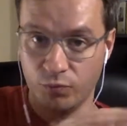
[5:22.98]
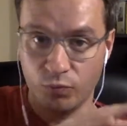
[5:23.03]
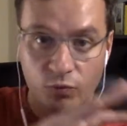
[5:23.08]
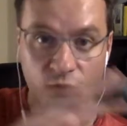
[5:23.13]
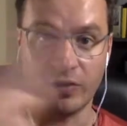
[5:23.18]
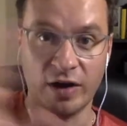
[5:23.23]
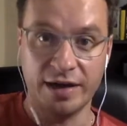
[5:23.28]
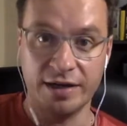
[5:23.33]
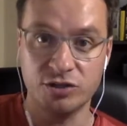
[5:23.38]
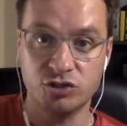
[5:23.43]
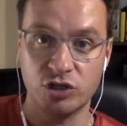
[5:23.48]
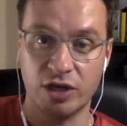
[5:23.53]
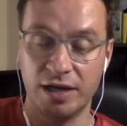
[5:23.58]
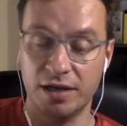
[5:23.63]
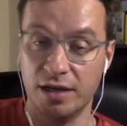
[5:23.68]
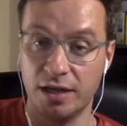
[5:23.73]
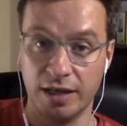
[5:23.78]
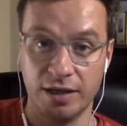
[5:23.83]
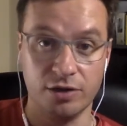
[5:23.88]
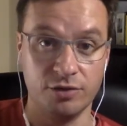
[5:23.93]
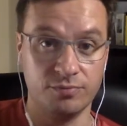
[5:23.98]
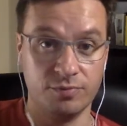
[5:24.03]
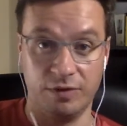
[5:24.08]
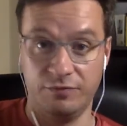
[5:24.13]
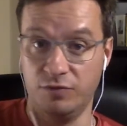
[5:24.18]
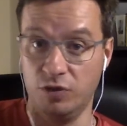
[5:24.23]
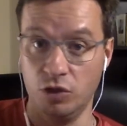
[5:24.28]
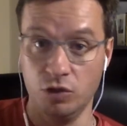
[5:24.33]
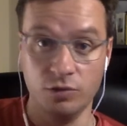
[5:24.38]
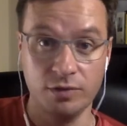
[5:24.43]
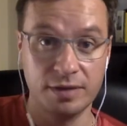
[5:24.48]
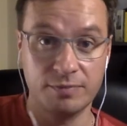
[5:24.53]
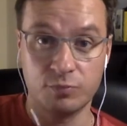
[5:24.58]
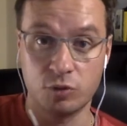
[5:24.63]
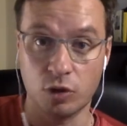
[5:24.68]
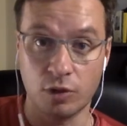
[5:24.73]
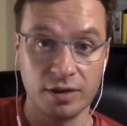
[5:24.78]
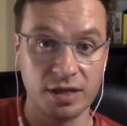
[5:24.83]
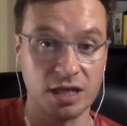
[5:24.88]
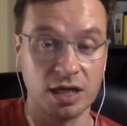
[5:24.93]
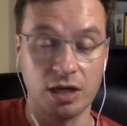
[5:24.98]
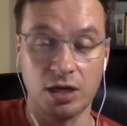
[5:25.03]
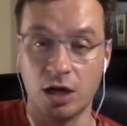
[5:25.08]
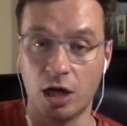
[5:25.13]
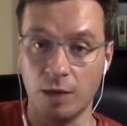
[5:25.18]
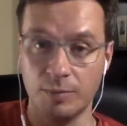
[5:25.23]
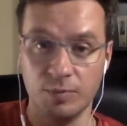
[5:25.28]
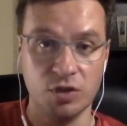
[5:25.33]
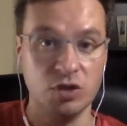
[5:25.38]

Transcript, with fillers: find a translator. If you use Proz.com,